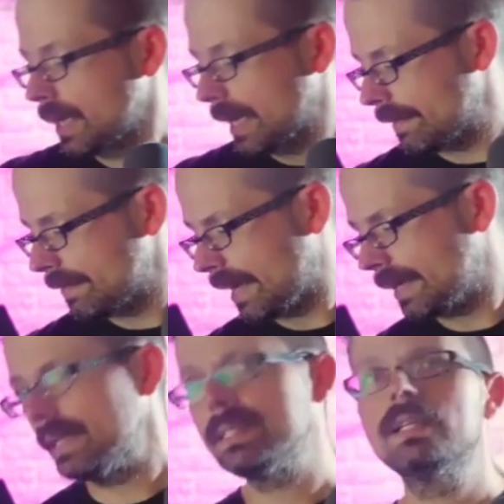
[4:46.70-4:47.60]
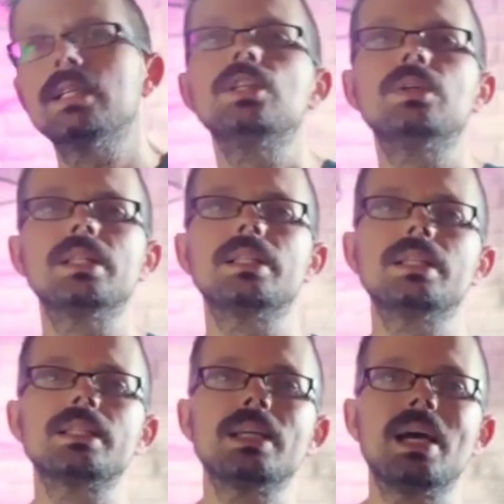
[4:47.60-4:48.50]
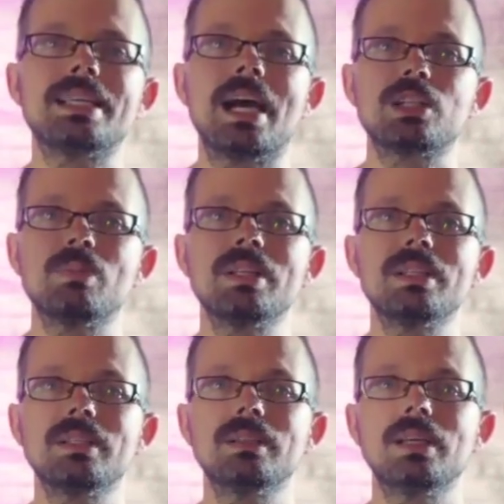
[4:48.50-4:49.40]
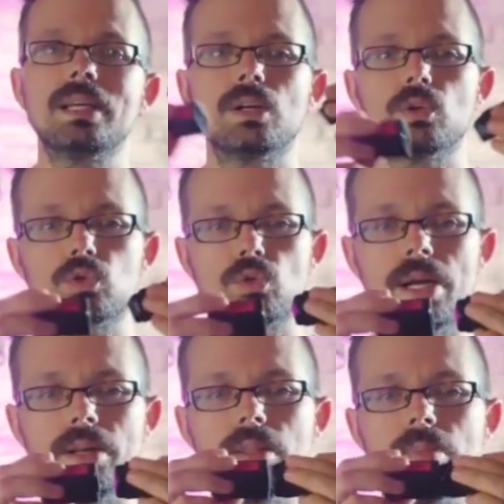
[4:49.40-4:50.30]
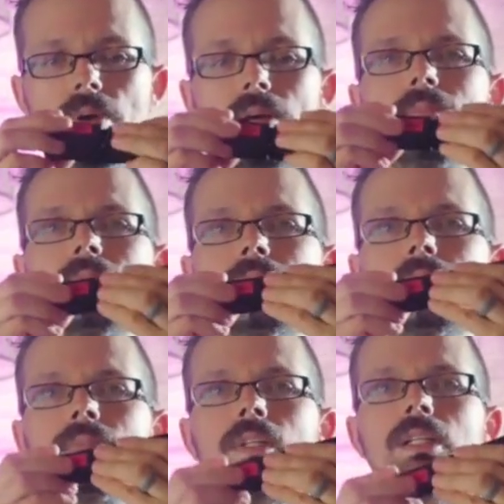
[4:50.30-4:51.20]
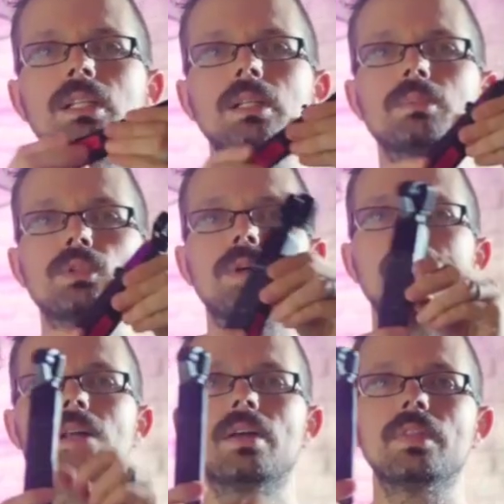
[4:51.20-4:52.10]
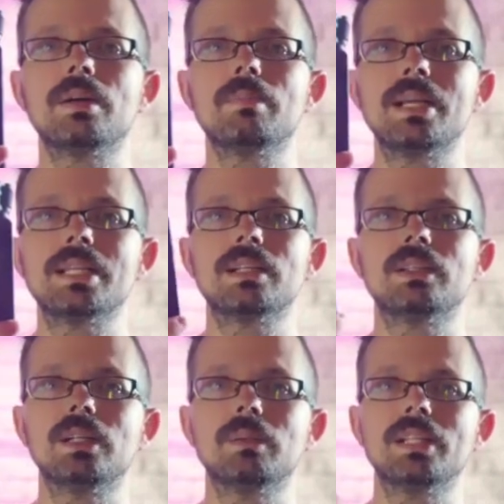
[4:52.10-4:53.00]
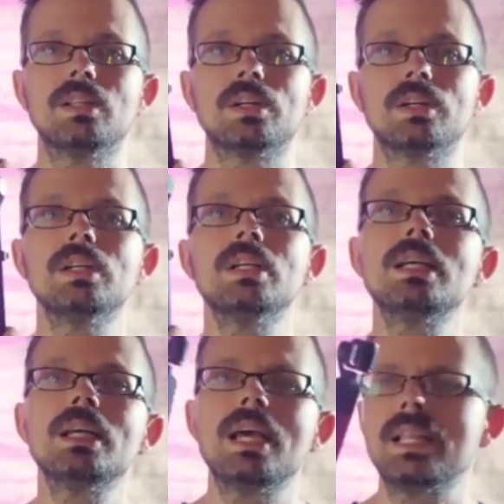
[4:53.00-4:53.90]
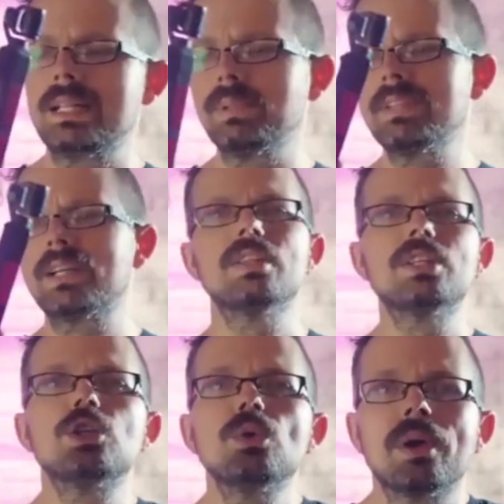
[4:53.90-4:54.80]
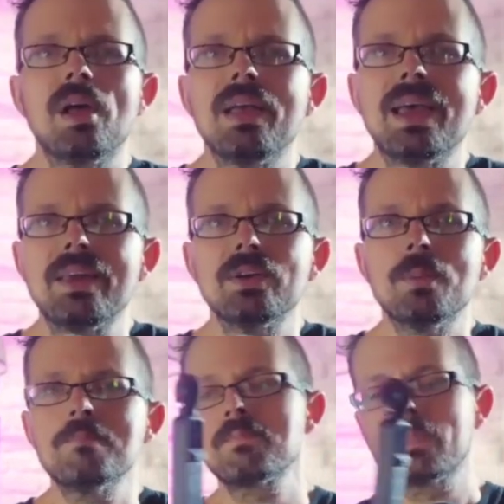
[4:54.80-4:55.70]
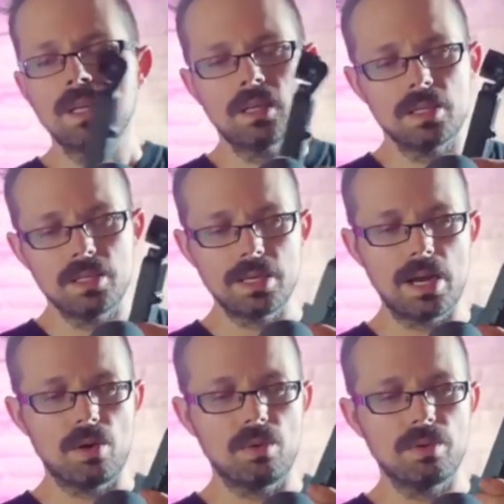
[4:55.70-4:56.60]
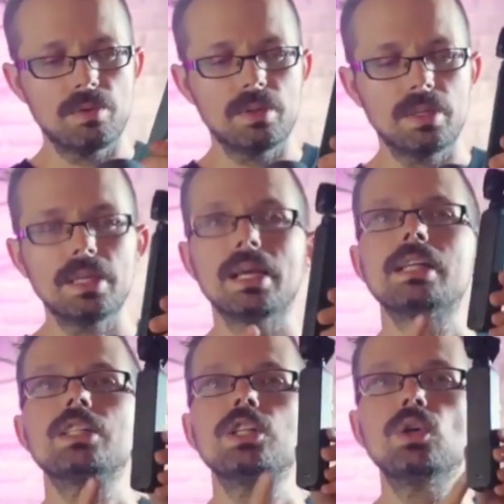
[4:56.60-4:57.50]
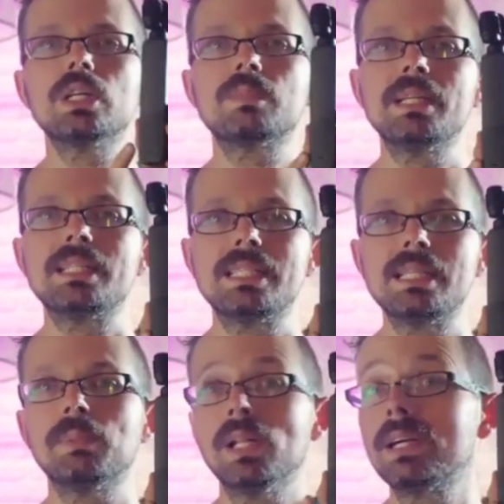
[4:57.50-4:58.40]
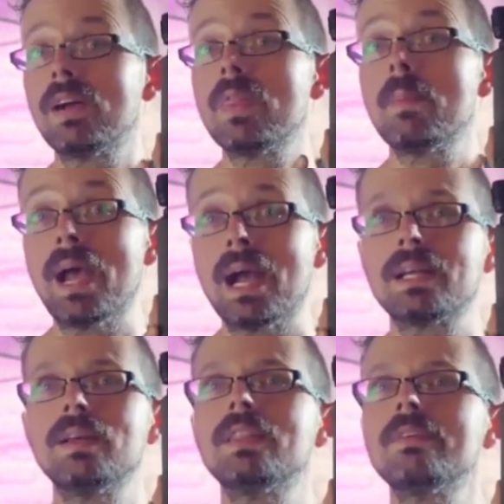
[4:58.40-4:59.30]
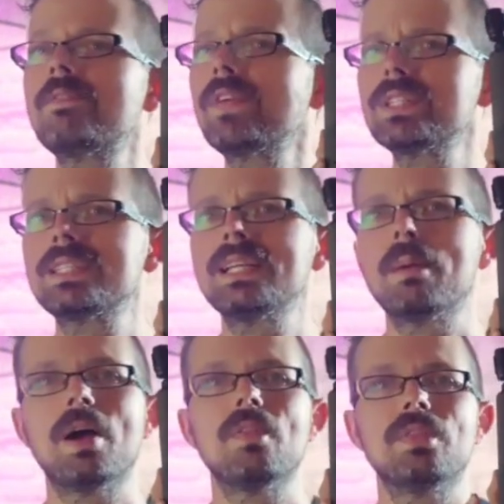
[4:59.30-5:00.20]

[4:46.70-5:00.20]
And that is, you get this attachment. It goes right on the bottom, clips right on there, makes it a little bit longer. And I believe they call it the Do It All handle. Now, it has a USB-C plug on the back. The first thing about